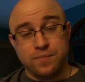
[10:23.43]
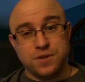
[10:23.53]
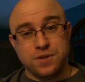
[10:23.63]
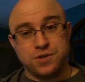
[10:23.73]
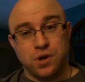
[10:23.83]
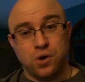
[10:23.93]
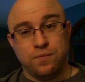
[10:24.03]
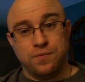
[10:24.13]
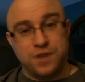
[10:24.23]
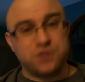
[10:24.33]
So
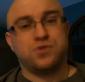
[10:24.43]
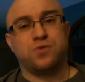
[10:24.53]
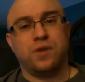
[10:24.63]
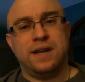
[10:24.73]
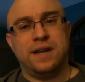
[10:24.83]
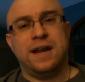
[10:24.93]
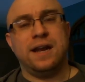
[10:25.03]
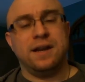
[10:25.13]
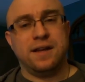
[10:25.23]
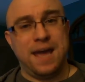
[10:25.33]
this was really neat
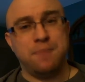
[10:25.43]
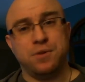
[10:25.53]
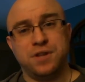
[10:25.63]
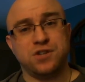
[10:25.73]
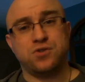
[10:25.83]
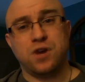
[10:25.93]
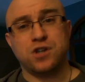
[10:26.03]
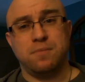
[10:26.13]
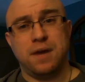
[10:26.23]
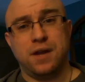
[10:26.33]
and came with the
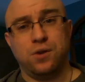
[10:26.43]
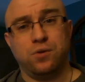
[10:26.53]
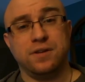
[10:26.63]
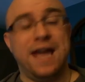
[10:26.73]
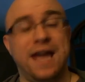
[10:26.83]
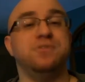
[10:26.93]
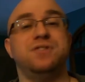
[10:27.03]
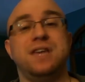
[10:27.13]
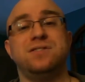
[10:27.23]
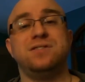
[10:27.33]
instruction manual. Games
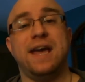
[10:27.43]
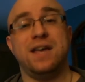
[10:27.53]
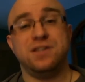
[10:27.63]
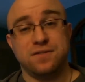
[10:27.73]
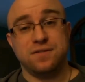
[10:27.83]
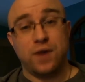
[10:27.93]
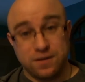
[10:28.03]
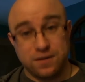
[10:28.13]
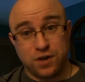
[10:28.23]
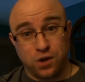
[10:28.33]
these days, it's very
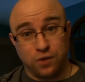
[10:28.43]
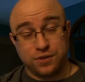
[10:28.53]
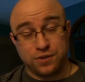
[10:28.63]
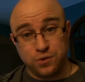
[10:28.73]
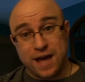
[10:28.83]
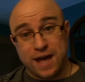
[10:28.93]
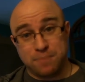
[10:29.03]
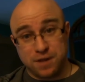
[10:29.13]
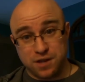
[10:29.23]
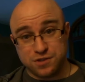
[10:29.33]
difficult to do
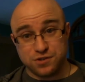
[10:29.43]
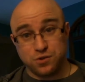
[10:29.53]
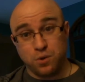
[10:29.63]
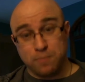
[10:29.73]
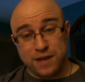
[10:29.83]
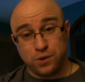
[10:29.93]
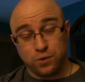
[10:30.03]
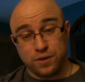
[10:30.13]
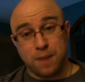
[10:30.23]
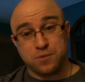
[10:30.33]
that because there's no
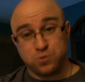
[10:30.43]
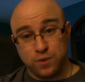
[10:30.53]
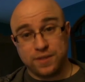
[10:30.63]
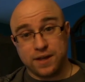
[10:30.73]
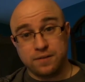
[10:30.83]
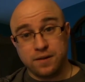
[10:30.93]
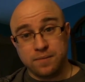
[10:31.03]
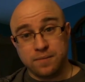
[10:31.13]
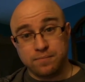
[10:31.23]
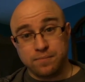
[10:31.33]
manual that comes with it.
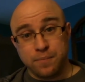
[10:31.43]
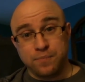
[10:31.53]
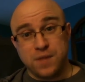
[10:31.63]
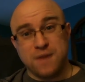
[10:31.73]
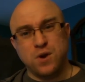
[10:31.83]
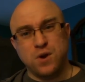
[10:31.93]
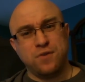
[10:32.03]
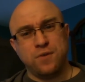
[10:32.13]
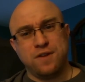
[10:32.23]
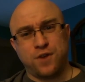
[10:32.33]
If you
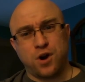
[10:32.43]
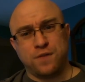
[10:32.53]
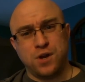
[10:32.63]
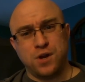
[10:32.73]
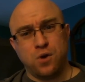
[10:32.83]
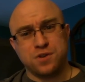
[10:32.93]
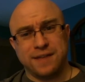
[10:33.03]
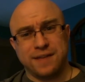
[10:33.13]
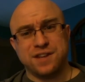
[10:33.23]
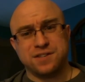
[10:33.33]
go as
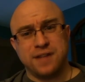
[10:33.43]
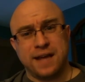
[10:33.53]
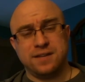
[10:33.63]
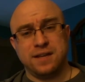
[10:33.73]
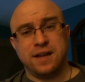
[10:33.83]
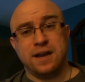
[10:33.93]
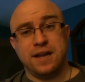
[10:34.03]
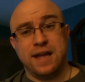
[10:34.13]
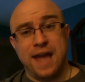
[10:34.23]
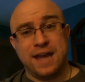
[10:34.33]
late as
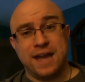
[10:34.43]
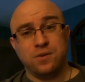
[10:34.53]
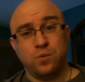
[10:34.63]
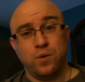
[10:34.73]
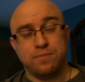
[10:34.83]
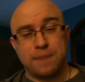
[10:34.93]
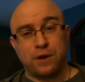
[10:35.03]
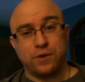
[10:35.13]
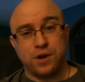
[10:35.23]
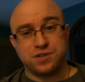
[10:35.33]
1998 with
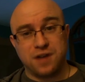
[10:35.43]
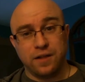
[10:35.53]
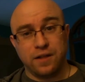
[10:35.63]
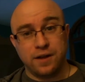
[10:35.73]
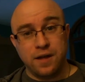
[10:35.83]
Metal Gear Solid,